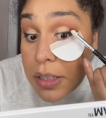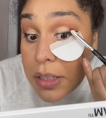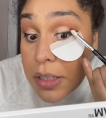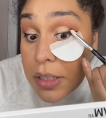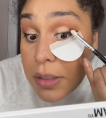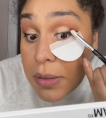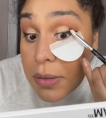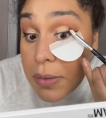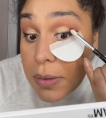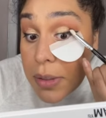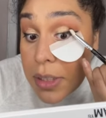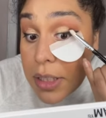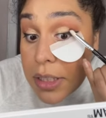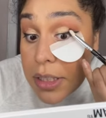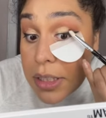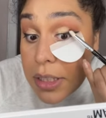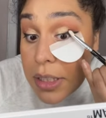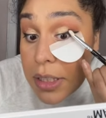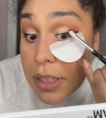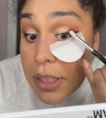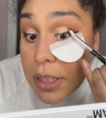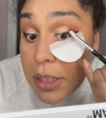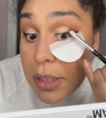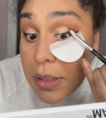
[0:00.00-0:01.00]
So you want it
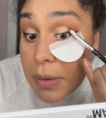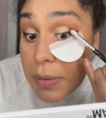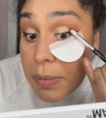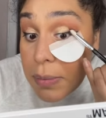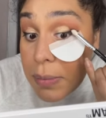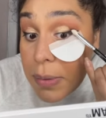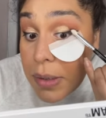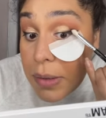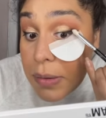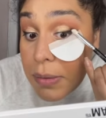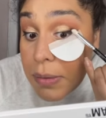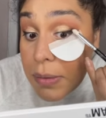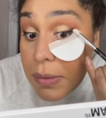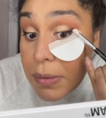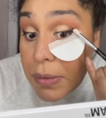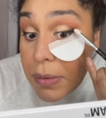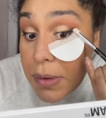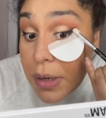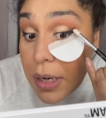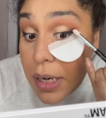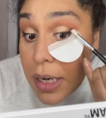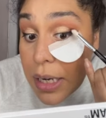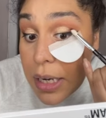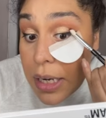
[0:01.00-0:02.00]
to be
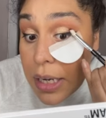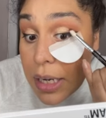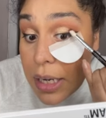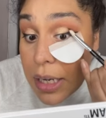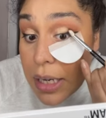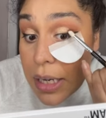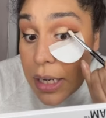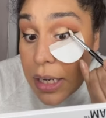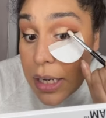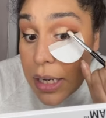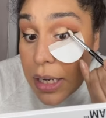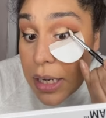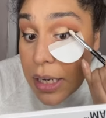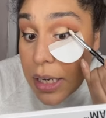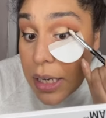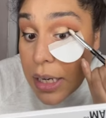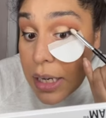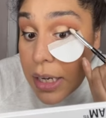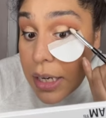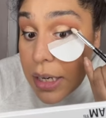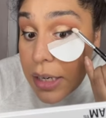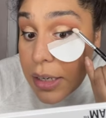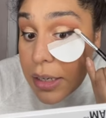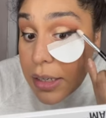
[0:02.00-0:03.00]
right here.